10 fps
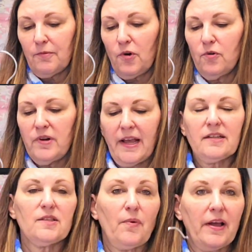crew
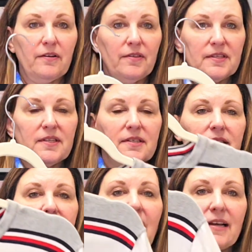neck sweater. This is
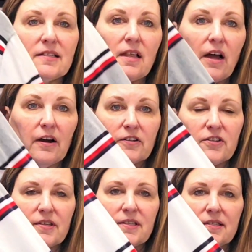a size
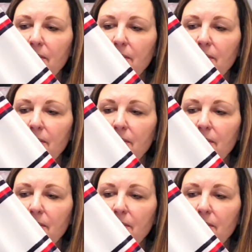large. This